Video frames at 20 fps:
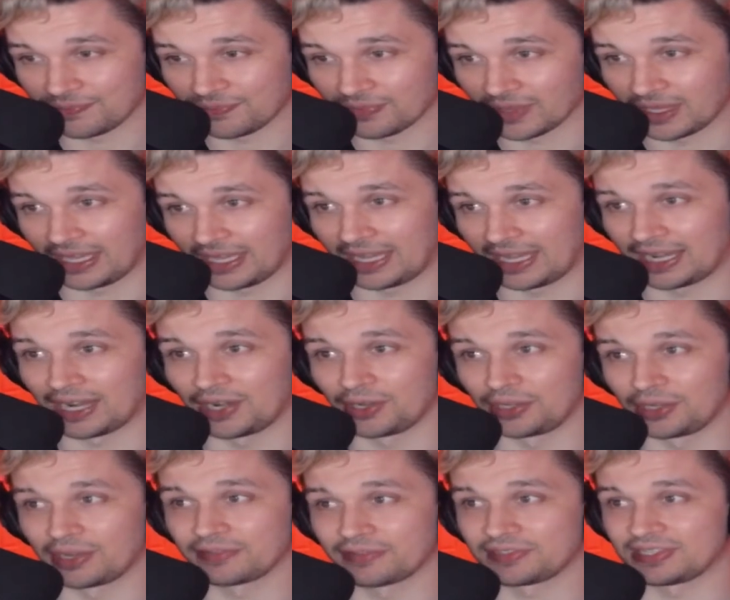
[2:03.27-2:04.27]
and I know
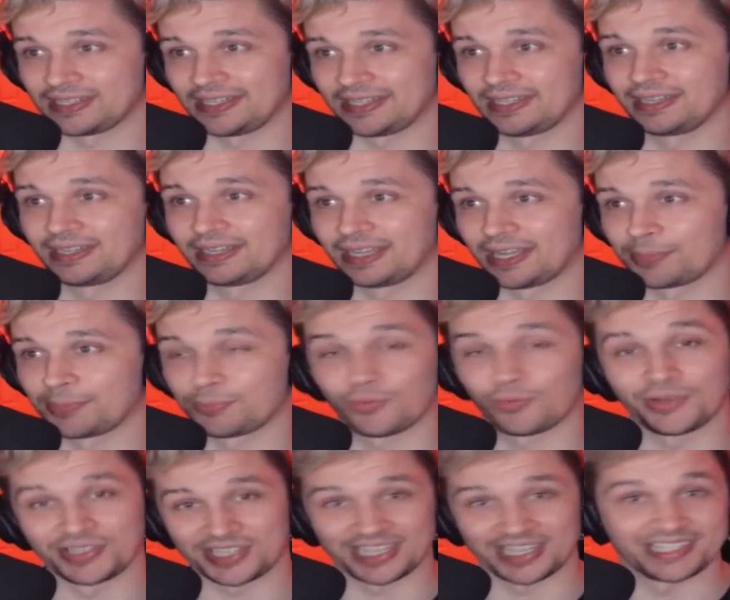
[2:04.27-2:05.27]
y'all seen
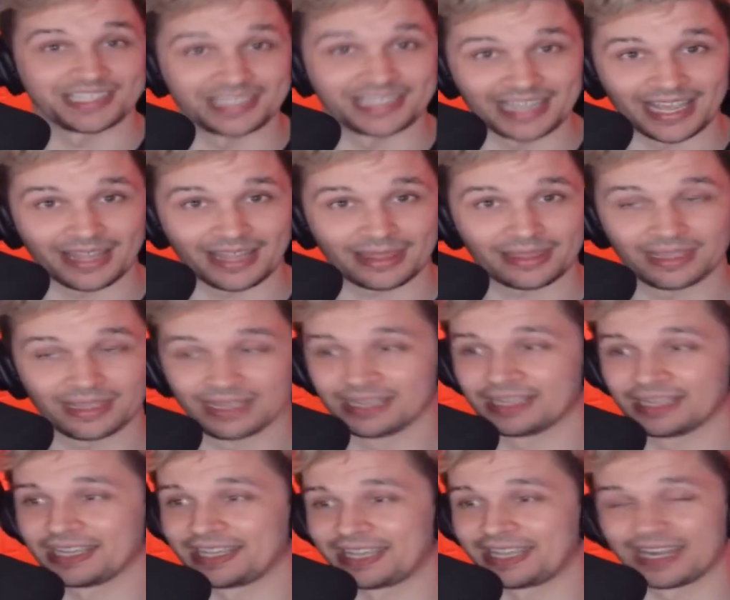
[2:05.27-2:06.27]
Princess Death.
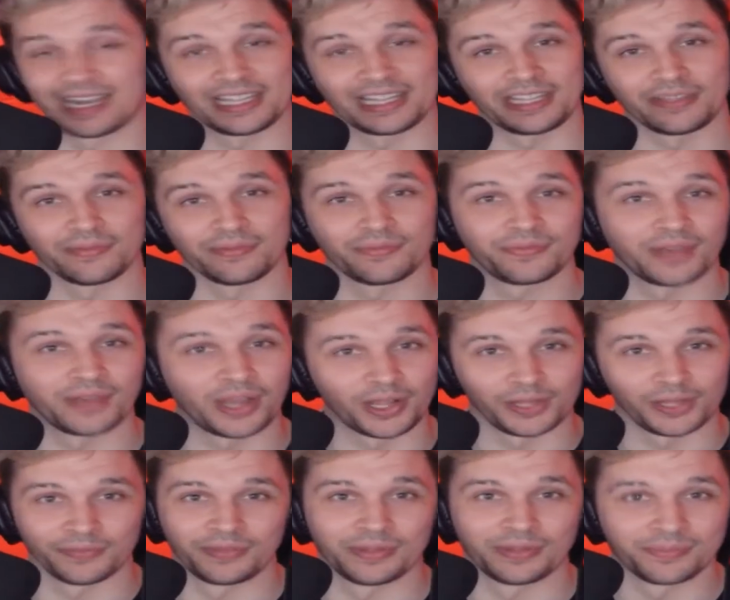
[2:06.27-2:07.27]
Again, I give
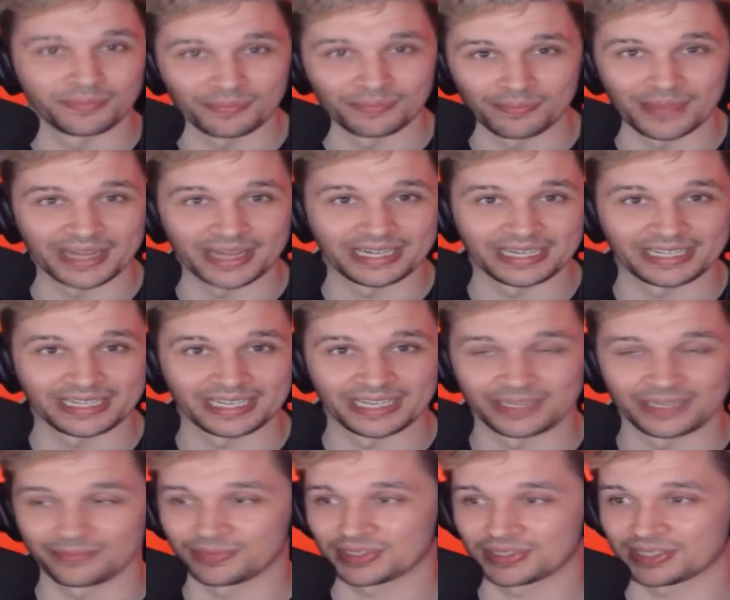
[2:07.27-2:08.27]
all of them my
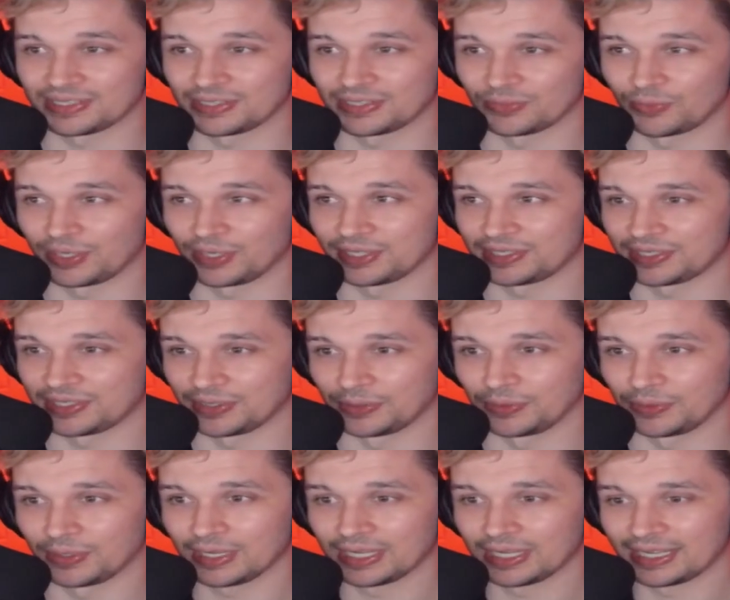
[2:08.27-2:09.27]
nicknames as well
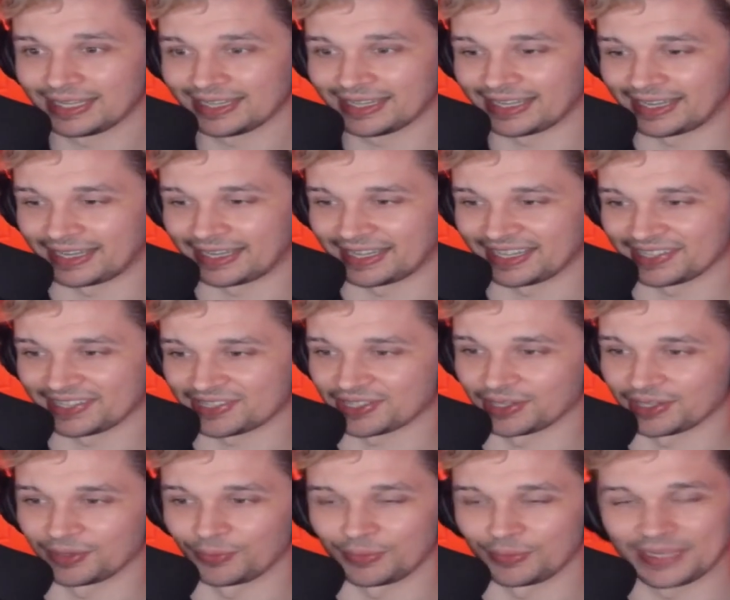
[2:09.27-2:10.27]
too.
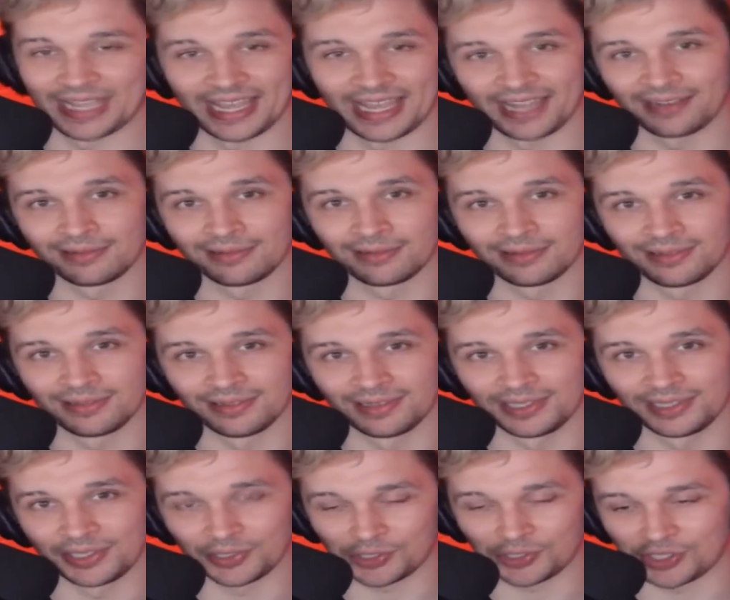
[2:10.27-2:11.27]
So we got
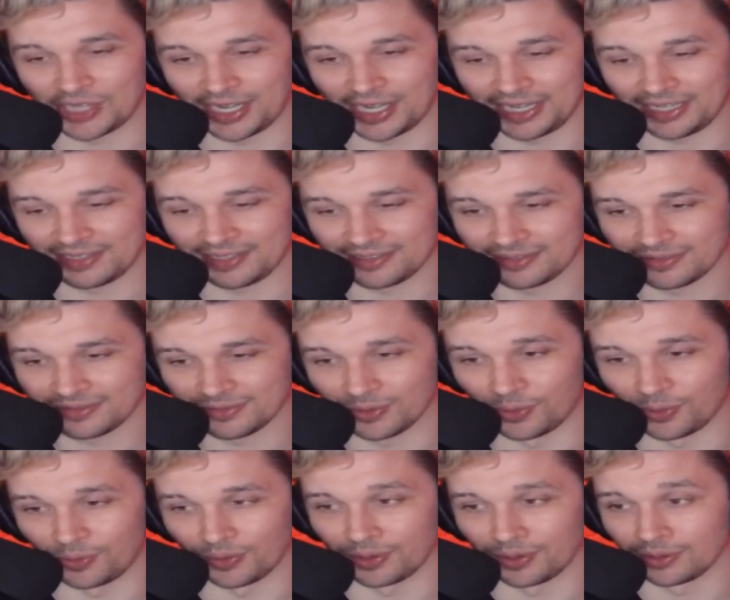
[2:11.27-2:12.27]
Little Shini,
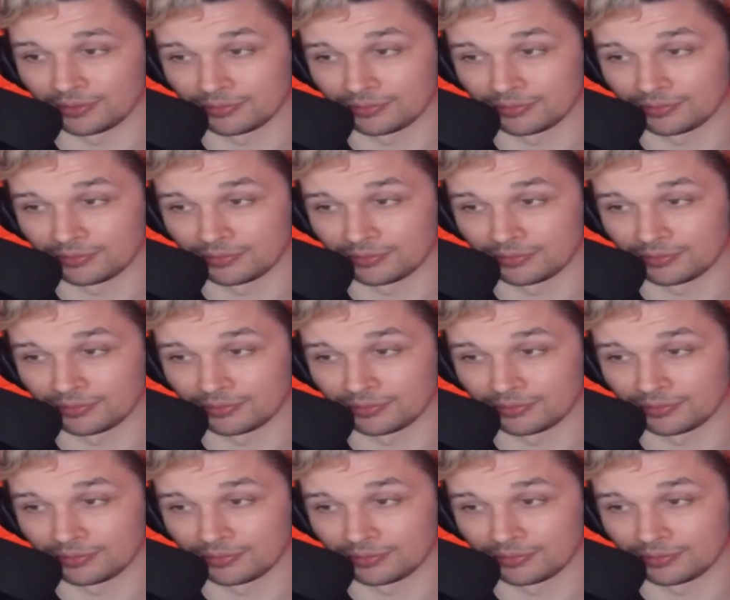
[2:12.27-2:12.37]
or